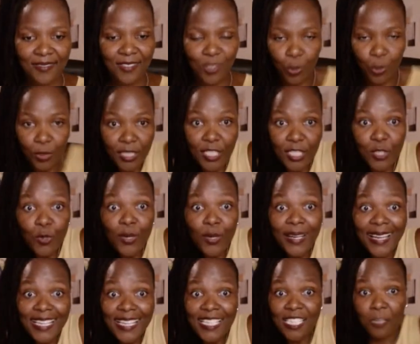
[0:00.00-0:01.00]
So there's no
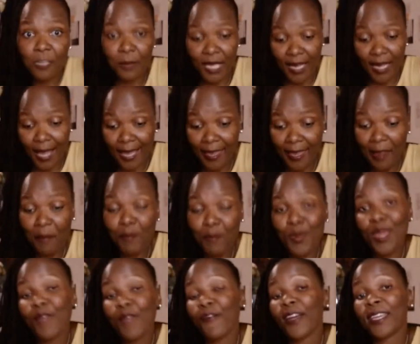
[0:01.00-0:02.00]
relationship that I can
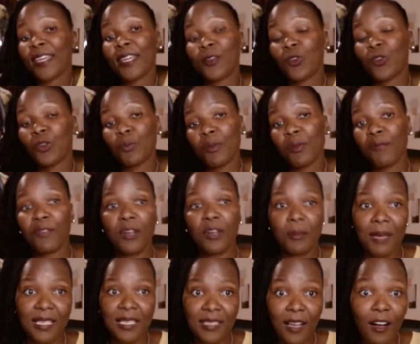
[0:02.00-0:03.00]
be if I cannot be
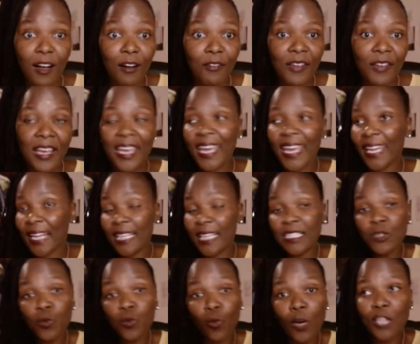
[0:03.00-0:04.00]
fully myself. And I
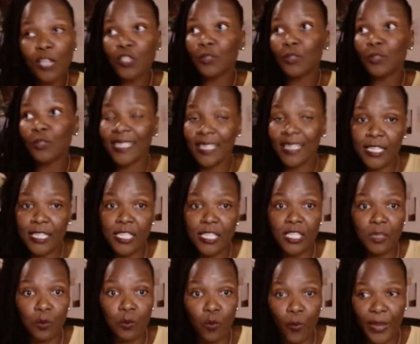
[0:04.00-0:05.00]
didn't want to be in a
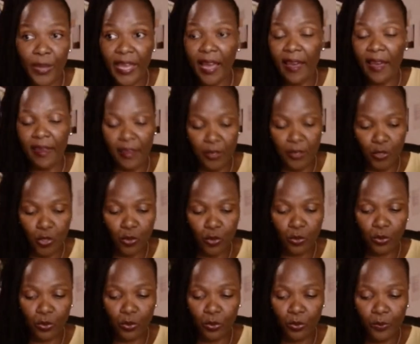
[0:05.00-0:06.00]
relationship where I had
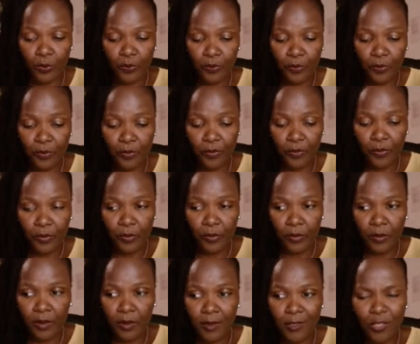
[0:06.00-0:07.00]
to
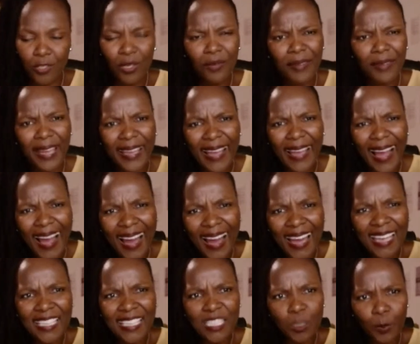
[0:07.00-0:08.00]
sort of like
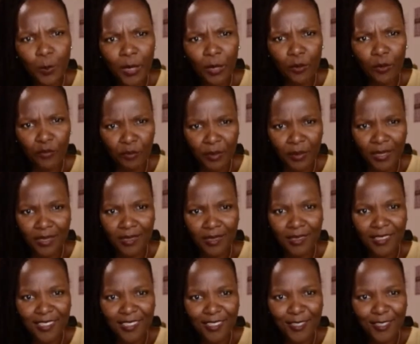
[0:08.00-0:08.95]
hide part of me.